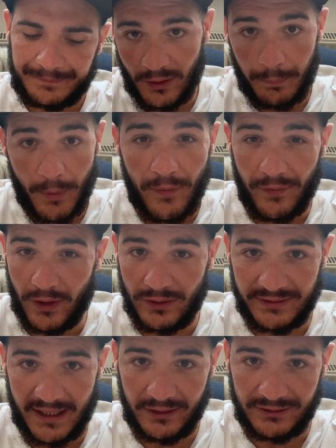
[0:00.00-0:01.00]
And on both of
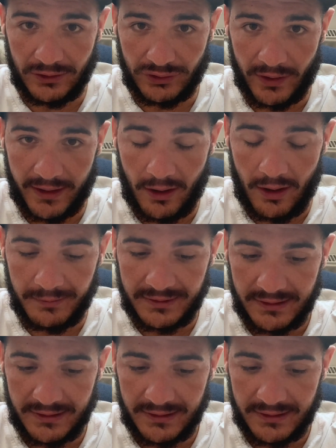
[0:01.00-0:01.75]
those days, I'll train arms.